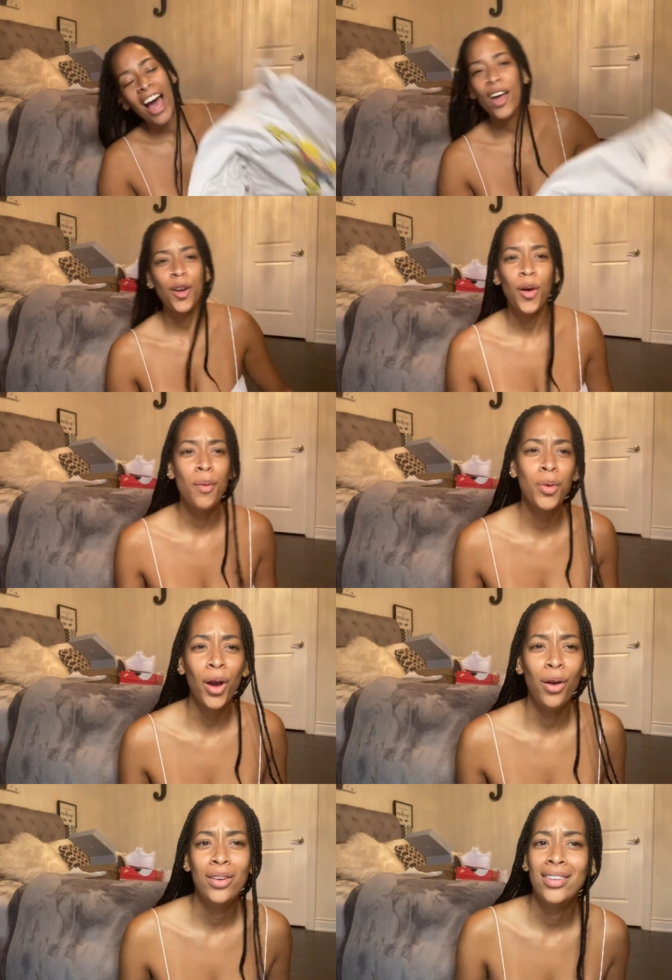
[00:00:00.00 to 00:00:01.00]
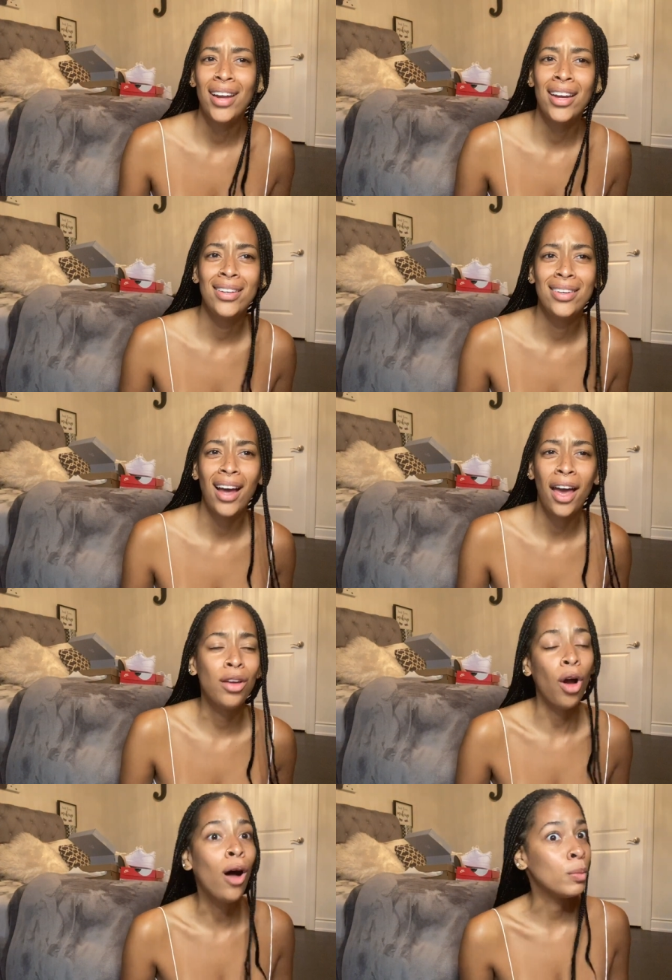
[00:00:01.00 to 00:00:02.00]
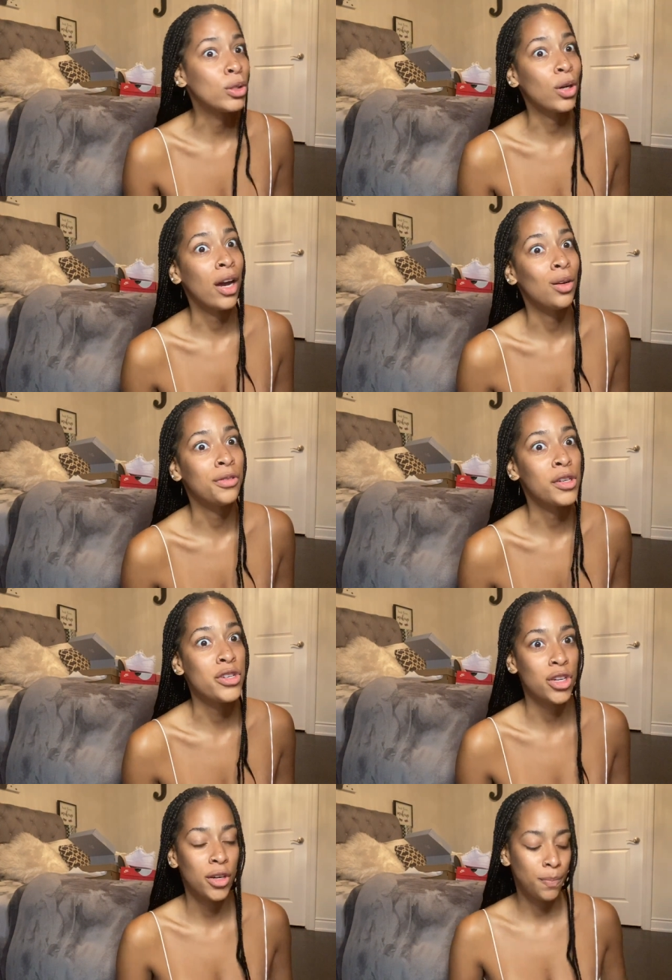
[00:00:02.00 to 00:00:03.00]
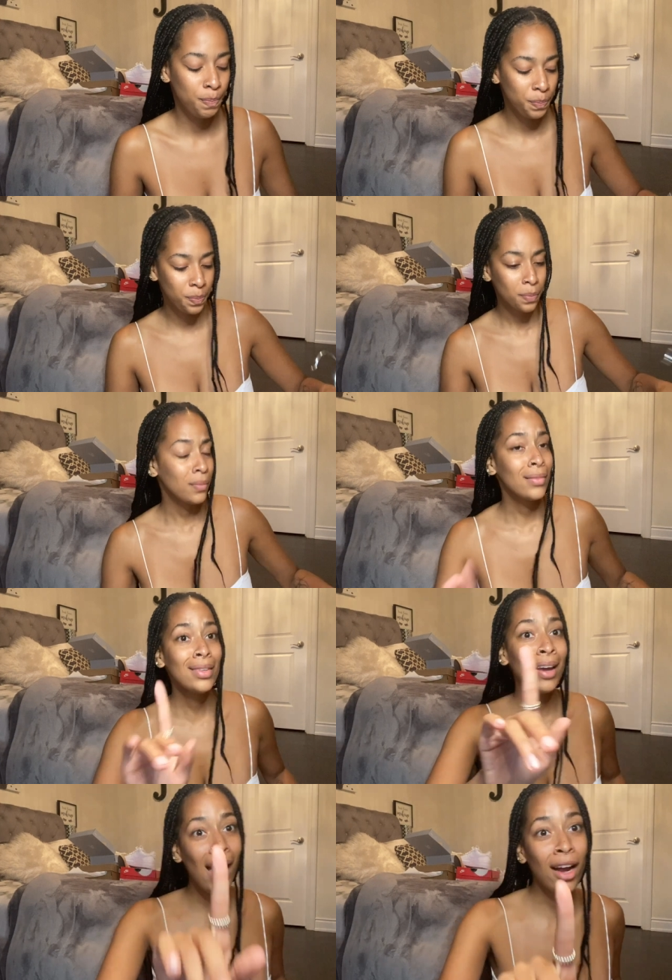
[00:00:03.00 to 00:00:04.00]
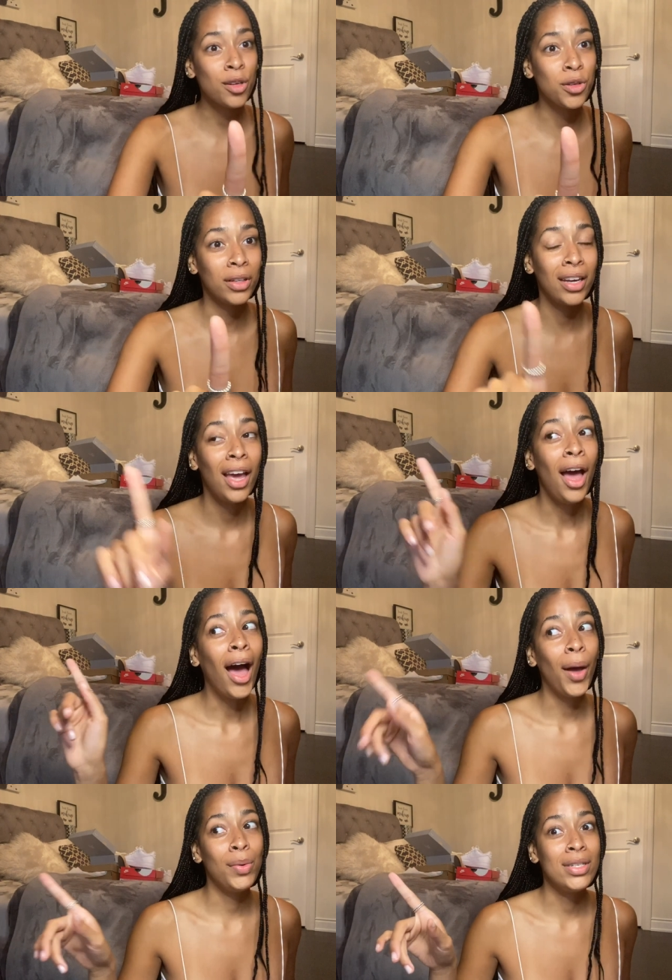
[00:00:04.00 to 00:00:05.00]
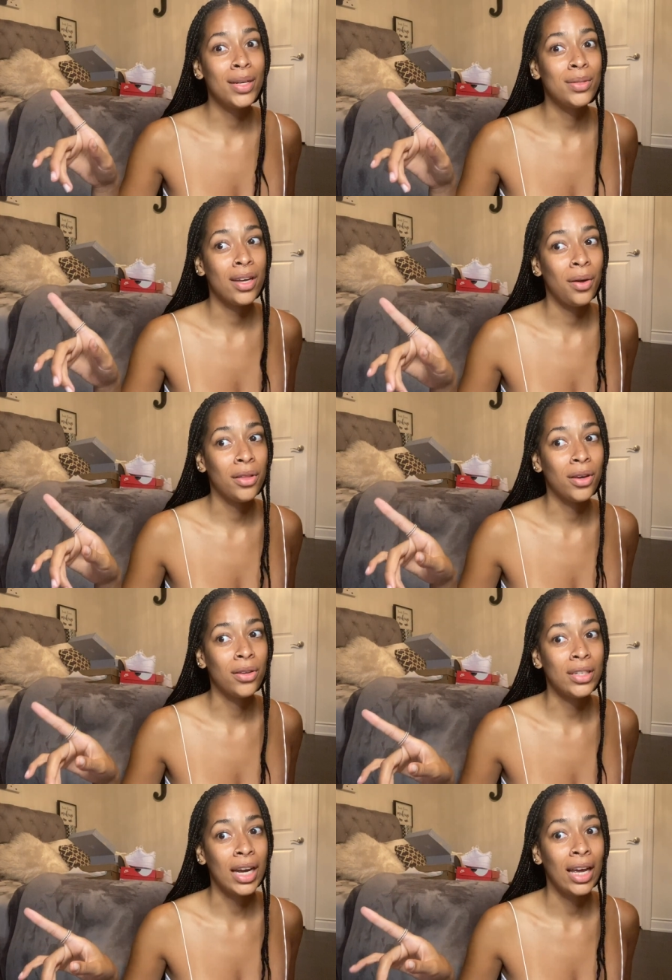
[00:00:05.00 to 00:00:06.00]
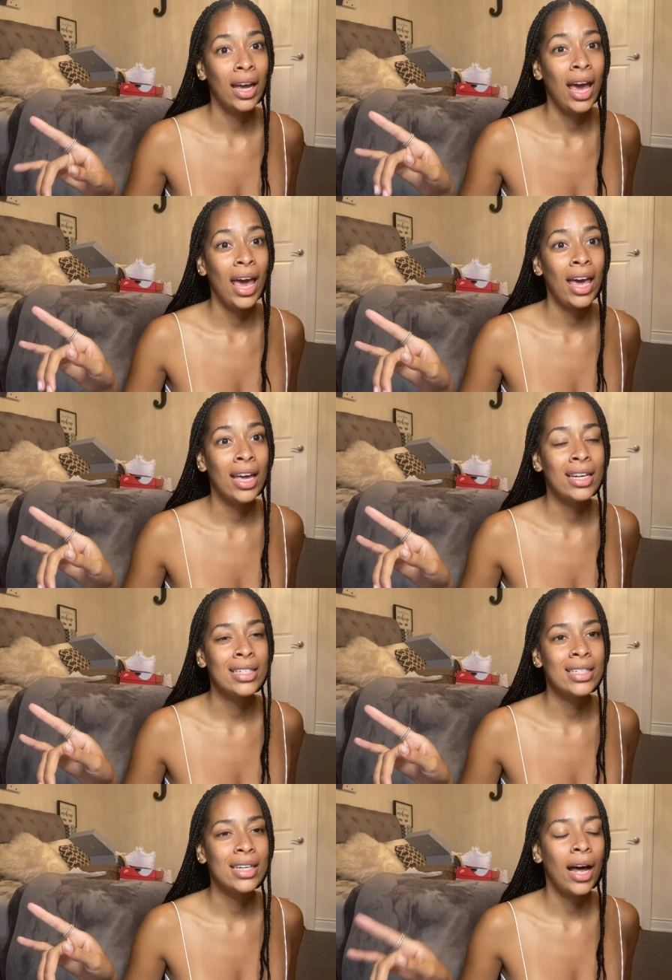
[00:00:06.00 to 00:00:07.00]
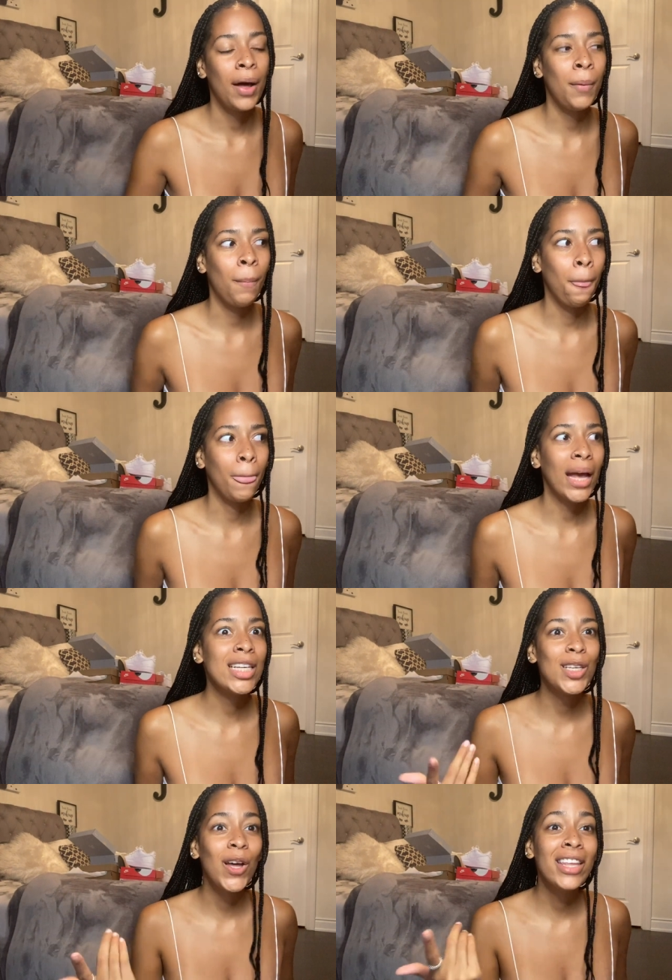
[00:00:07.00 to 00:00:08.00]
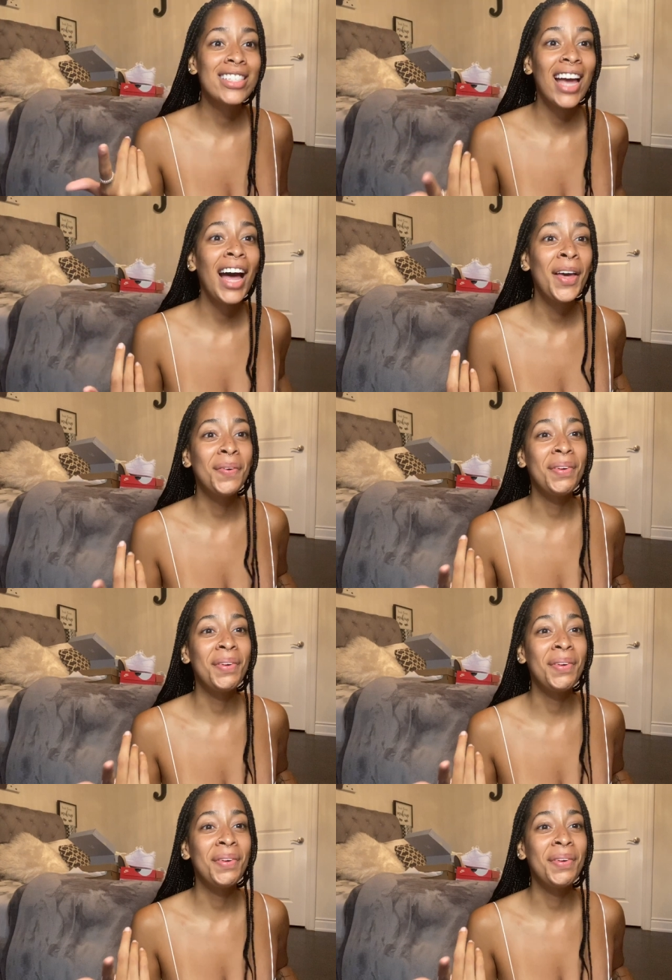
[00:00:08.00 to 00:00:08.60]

I know I'm grown and I almost cried over a shirt. Actually, I went downtown the other day and um, I saw this guy